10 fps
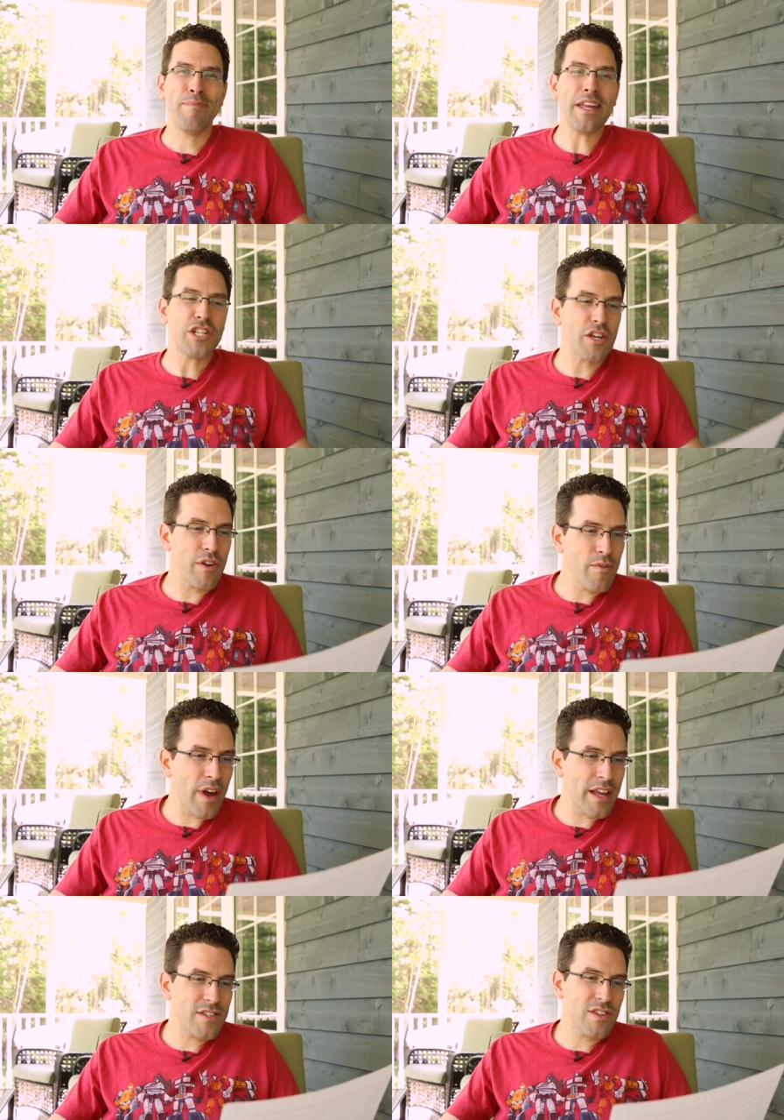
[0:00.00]
Pete Sherry
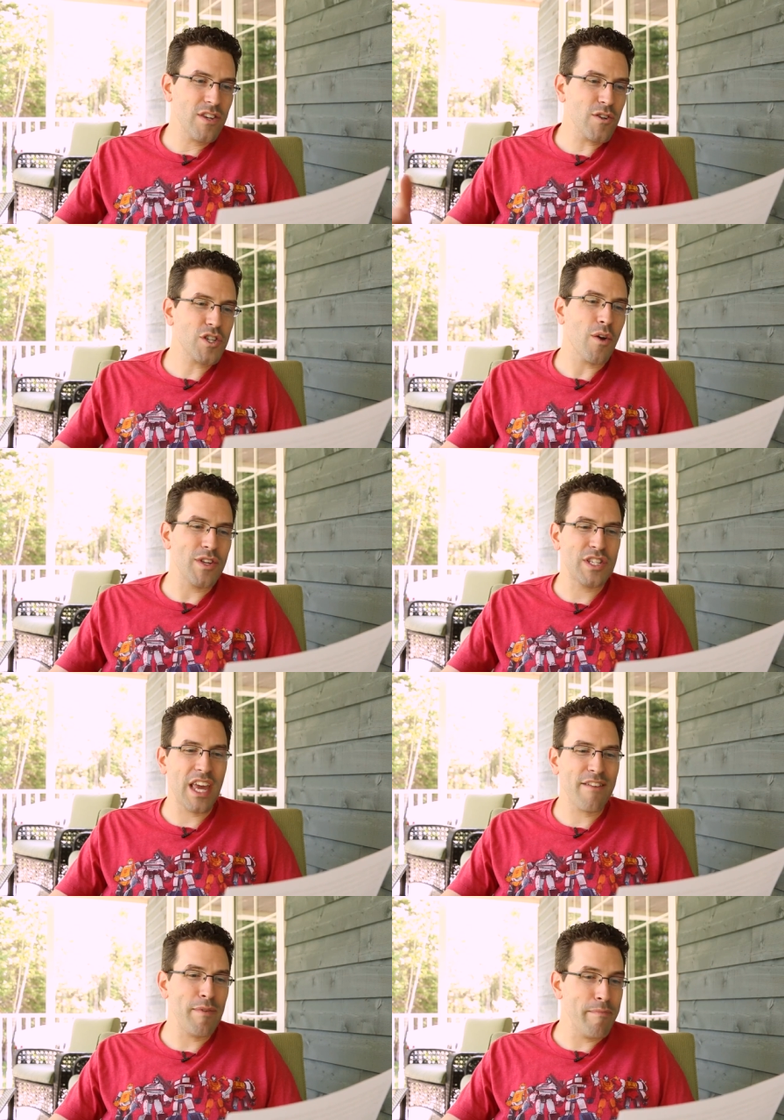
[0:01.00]
writes, Your show has
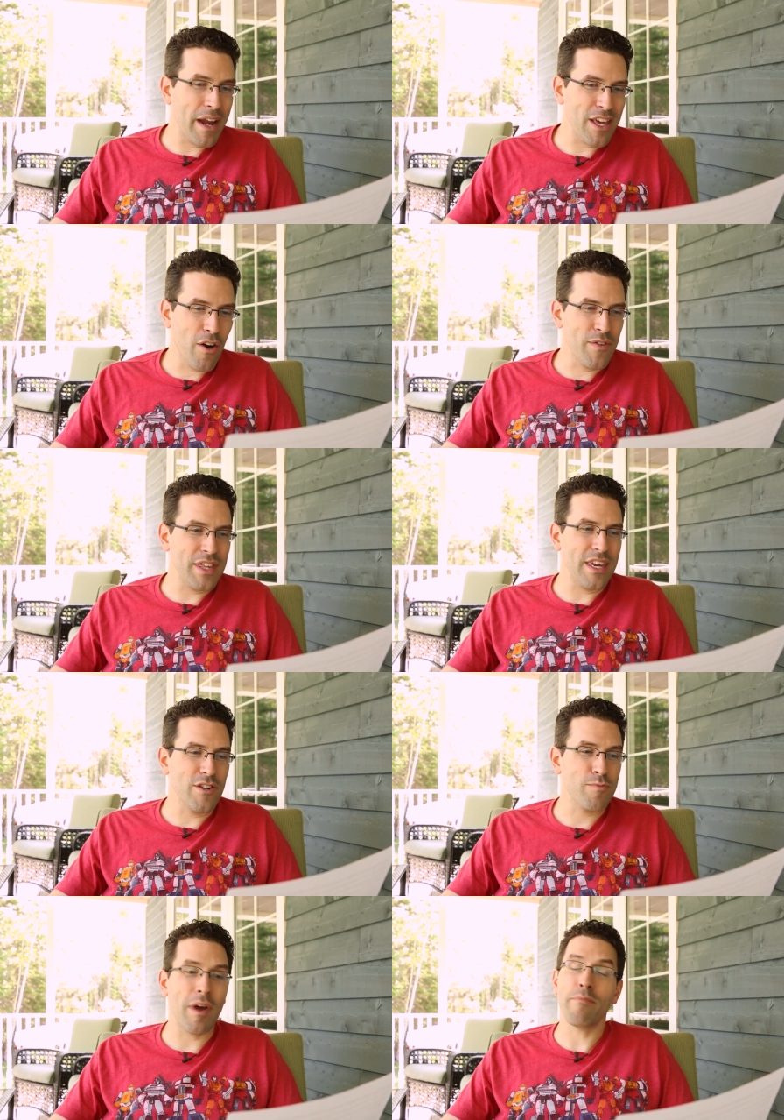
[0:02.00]
saved me money over the
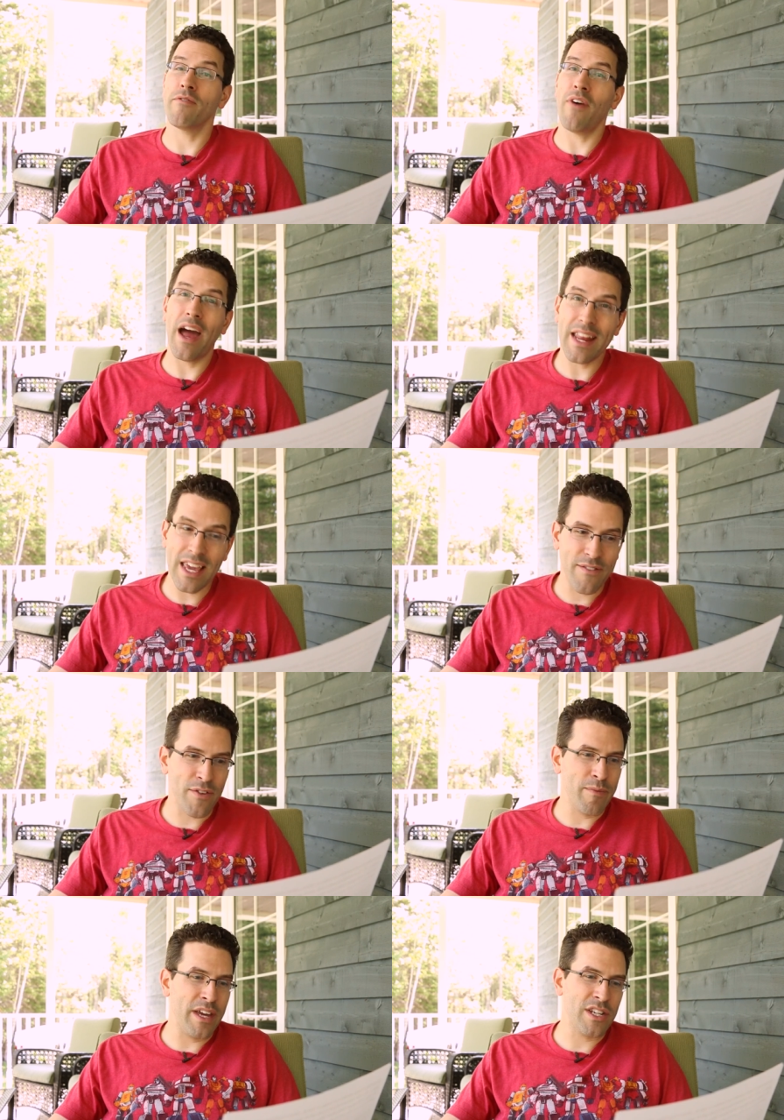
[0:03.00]
years by providing
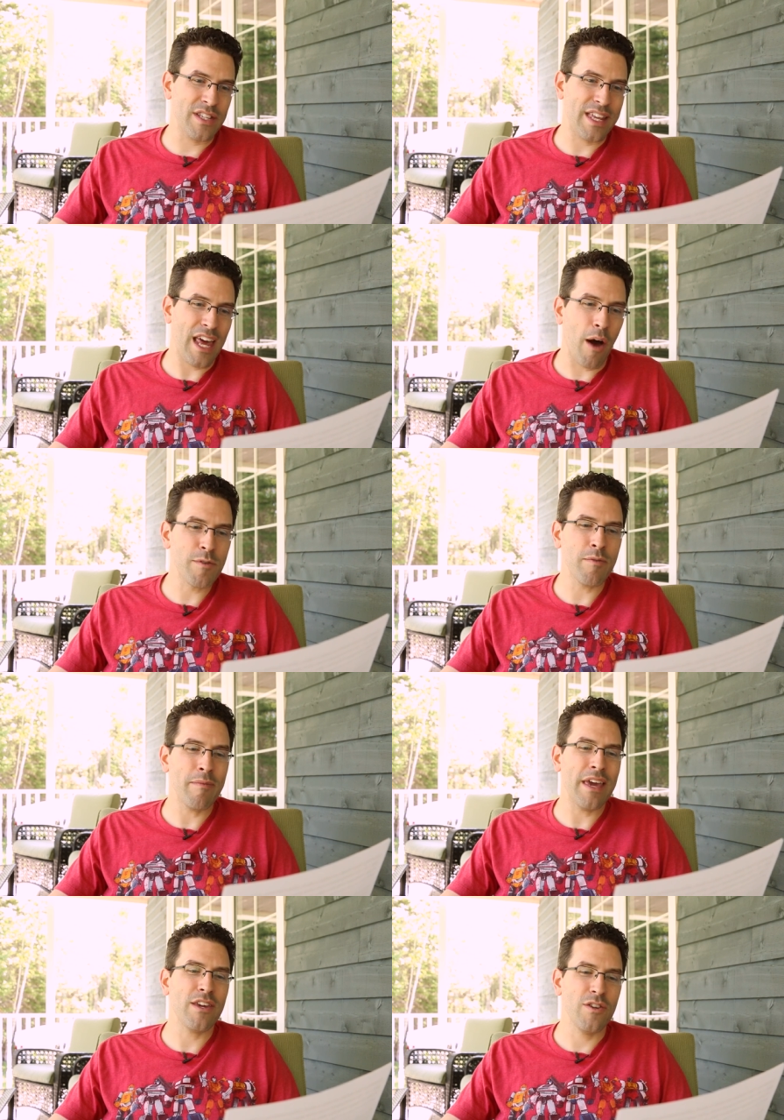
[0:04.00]
information that helps me
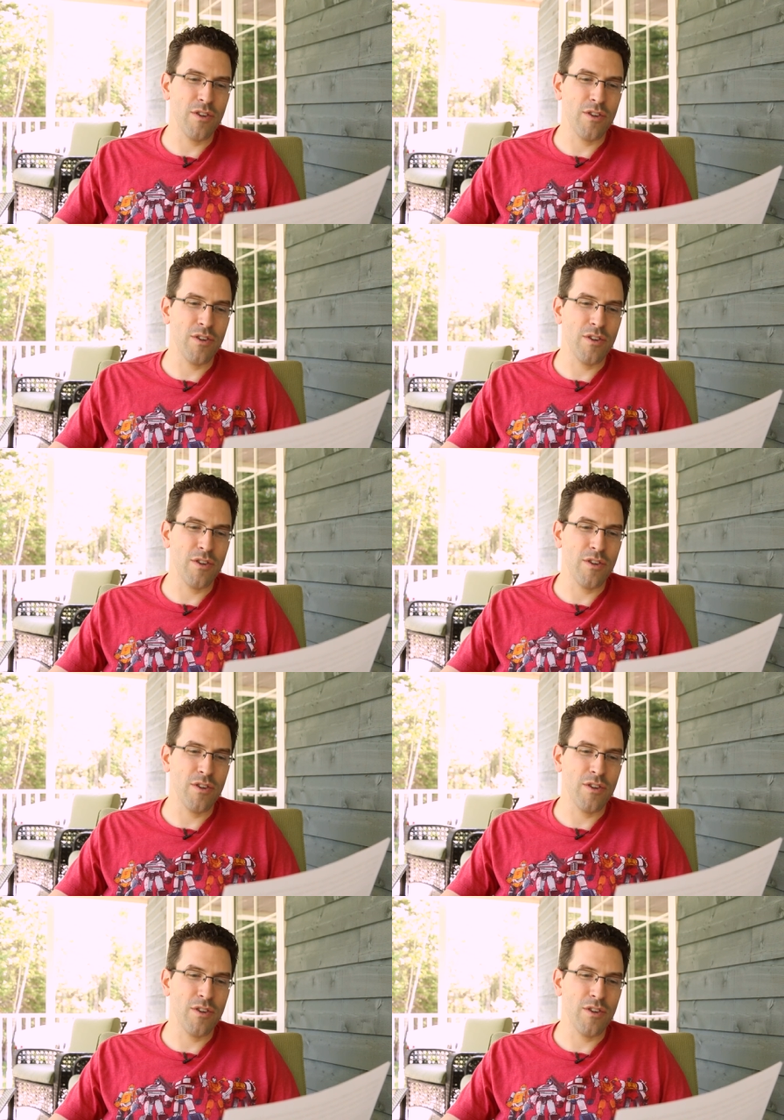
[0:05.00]
make